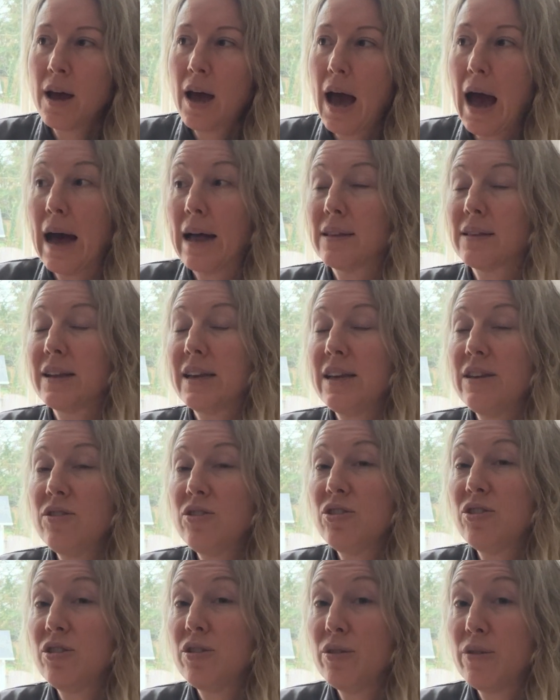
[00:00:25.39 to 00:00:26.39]
at
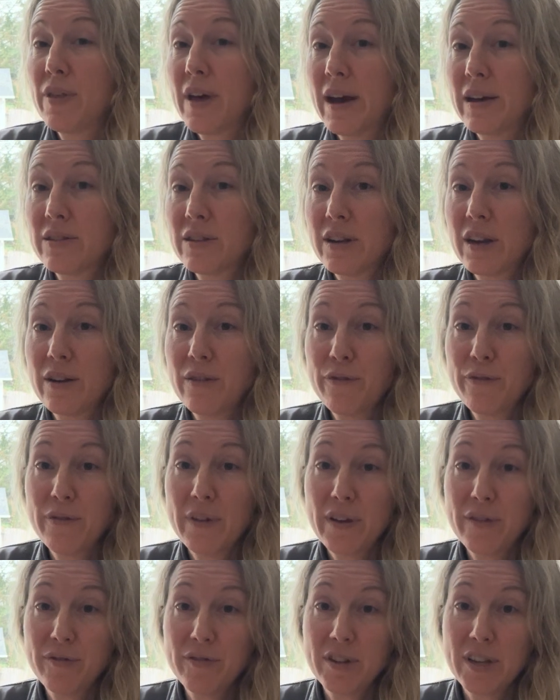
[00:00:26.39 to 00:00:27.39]
least
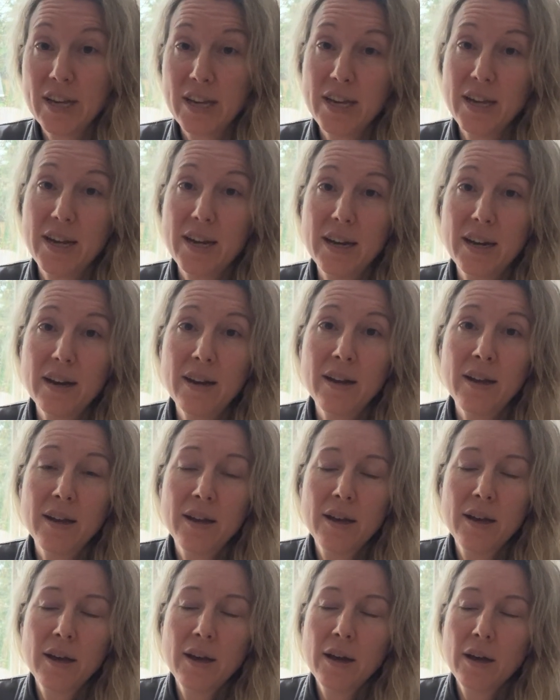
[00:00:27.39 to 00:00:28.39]
2015.
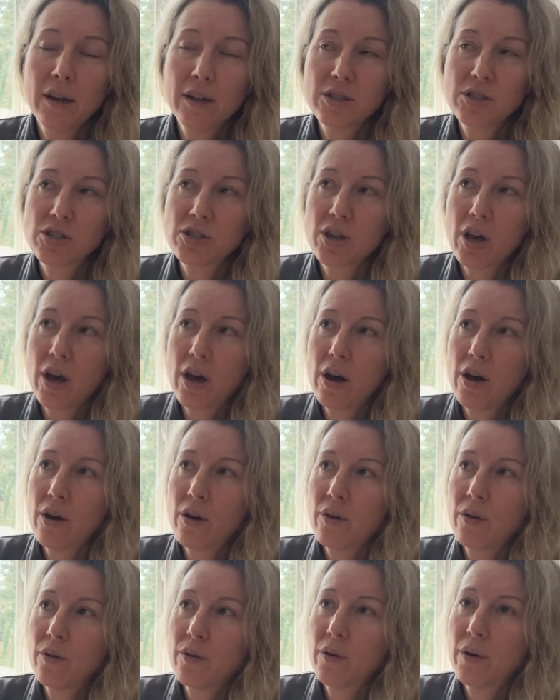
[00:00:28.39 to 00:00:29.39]

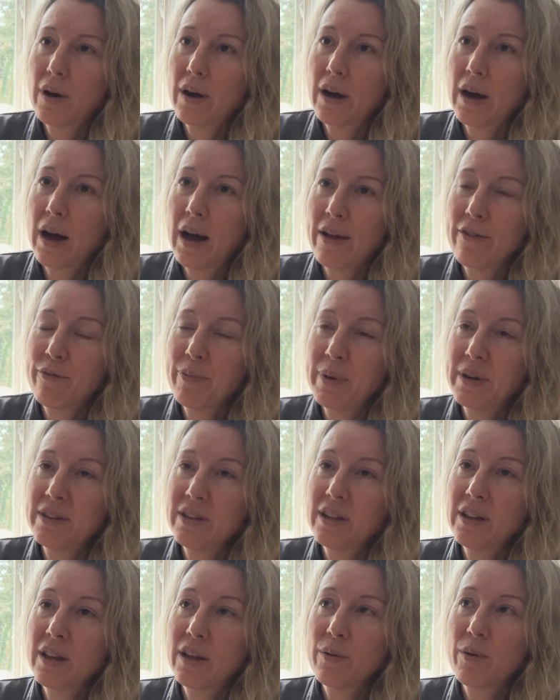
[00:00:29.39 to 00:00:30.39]
So I've been
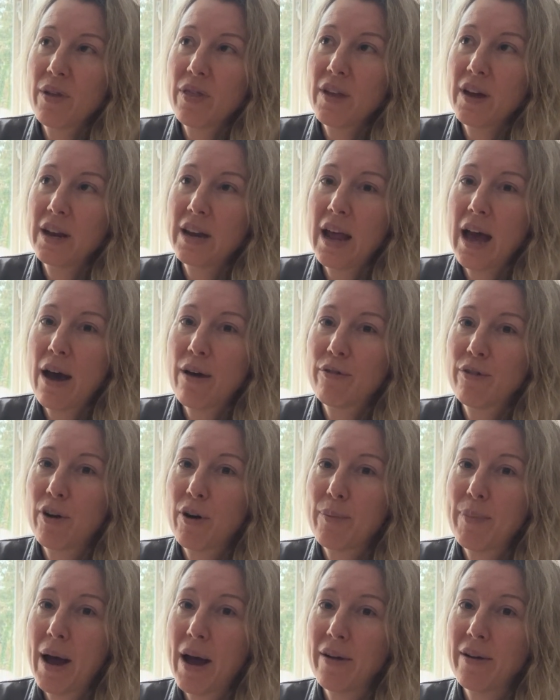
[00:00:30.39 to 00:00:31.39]
dealing with it now for
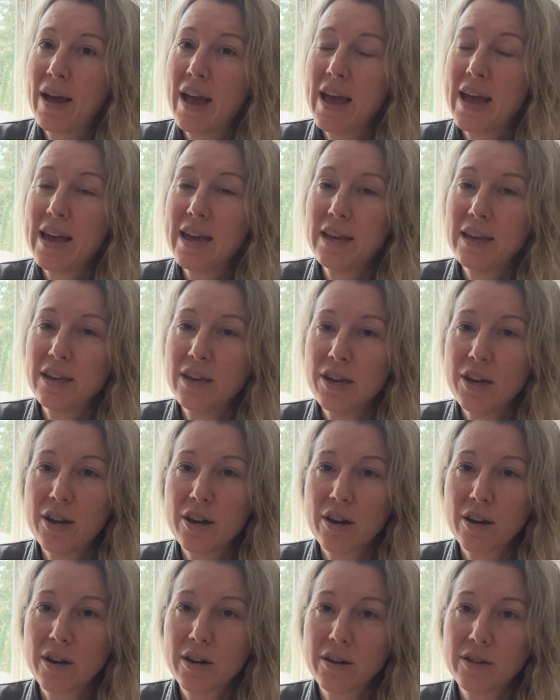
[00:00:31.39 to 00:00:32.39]
about 8
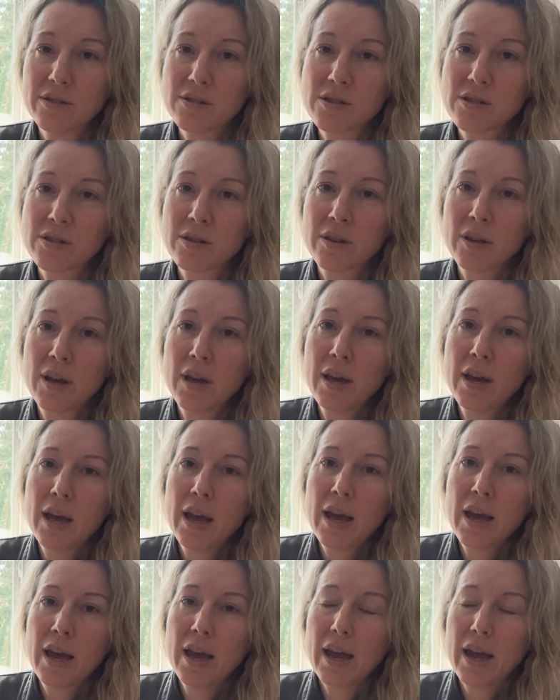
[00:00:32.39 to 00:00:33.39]
years.
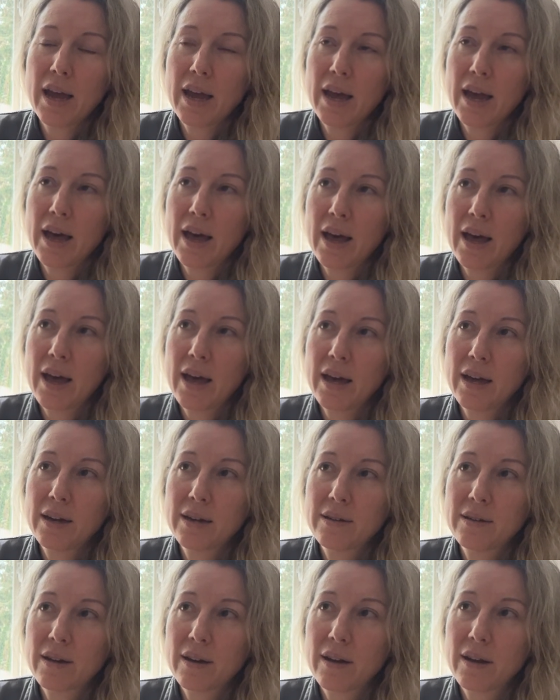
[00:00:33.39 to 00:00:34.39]

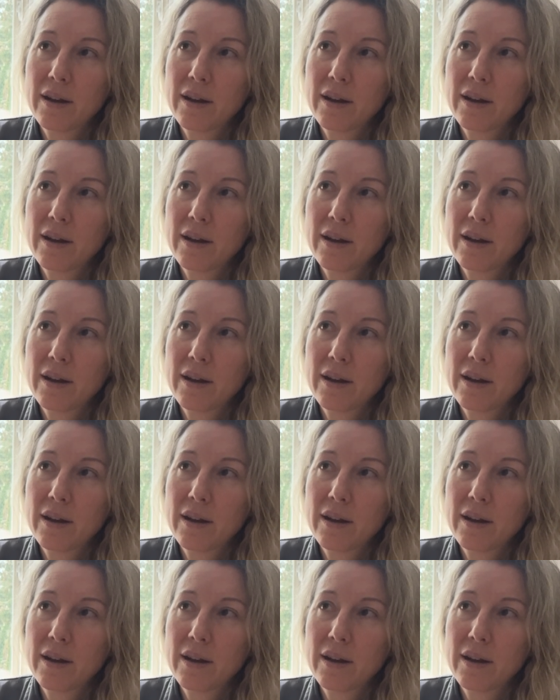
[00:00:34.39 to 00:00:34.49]
And